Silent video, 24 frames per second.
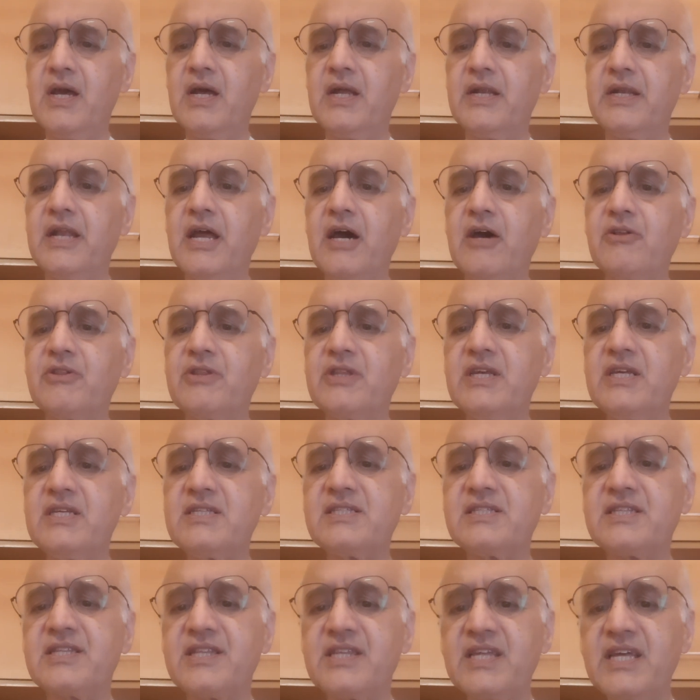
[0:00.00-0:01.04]
Now, this
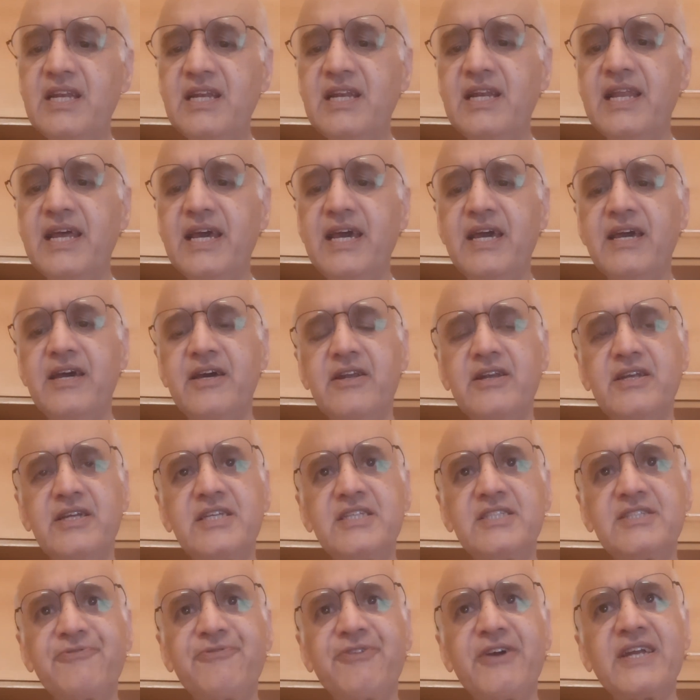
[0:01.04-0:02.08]
thin layer
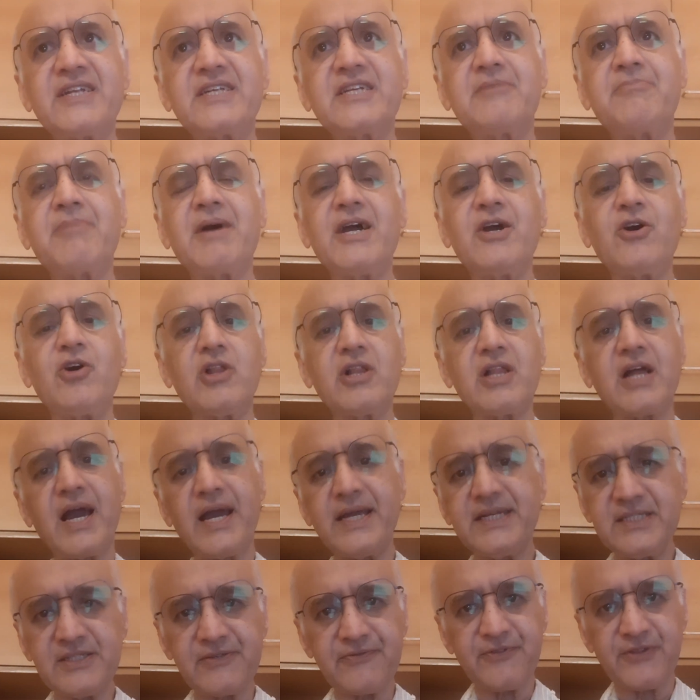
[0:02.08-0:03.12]
is affected by all
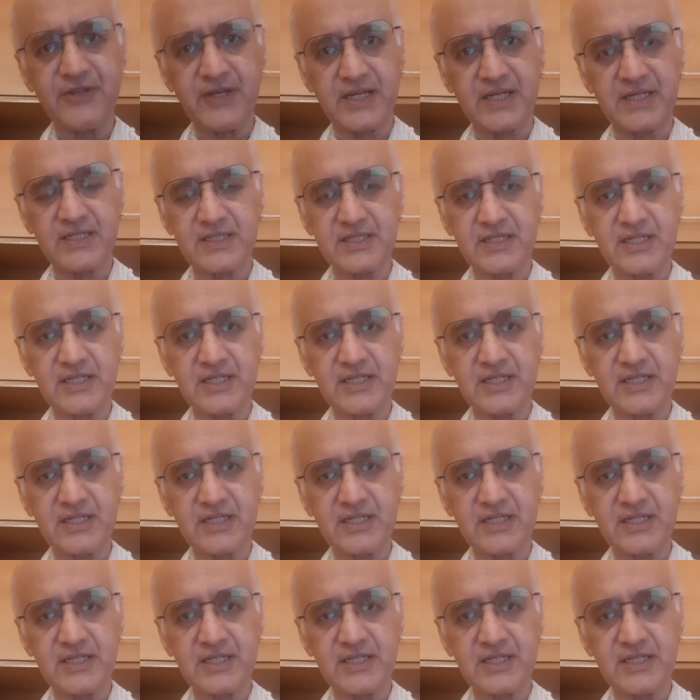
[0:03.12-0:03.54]
kinds of things,